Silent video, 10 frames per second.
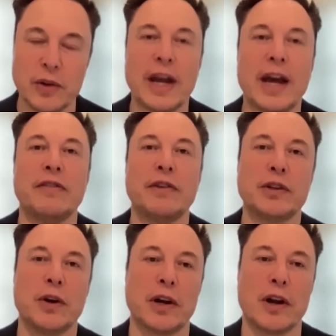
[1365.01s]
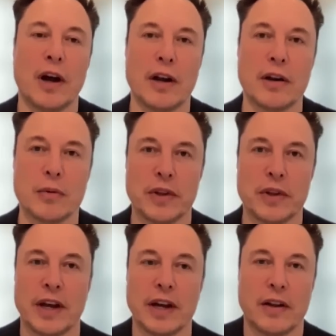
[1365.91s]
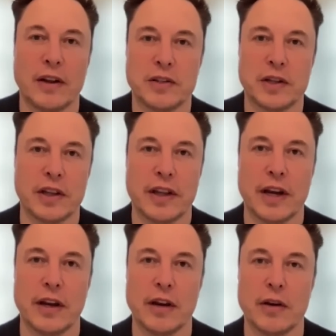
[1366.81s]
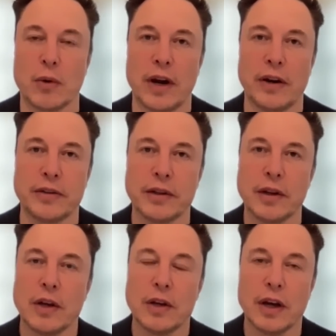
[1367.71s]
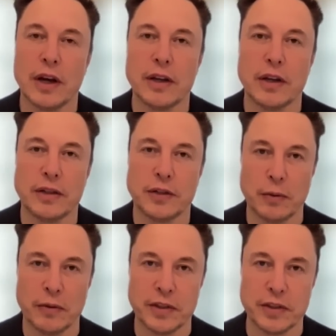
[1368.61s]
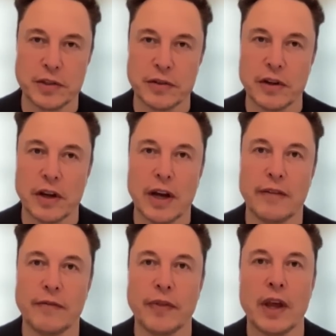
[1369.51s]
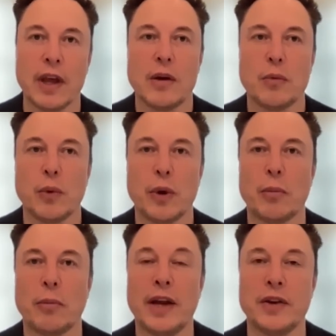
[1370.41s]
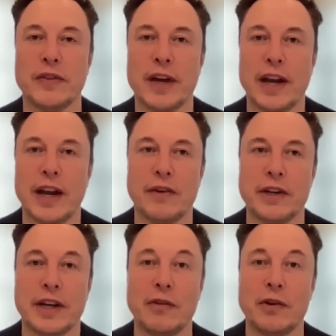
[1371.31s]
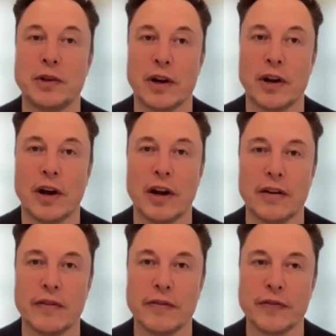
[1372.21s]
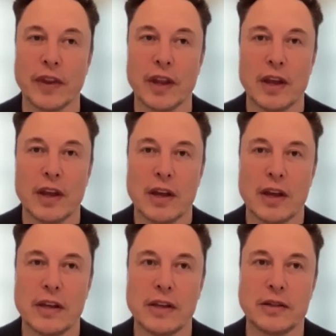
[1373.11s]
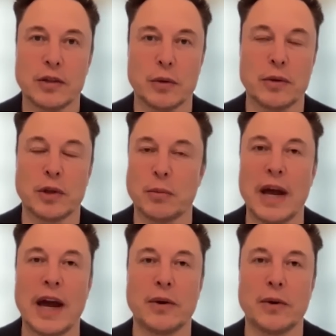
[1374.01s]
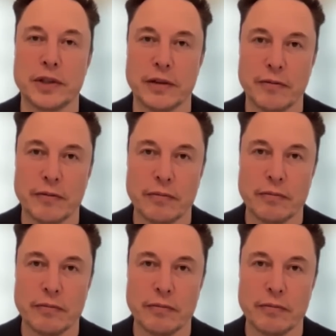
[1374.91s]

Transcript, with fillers: You can't even turn it on without acknowledging that it requires uh, supervision. Um, we remind you of that every time you turn it on to, to ad nauseum.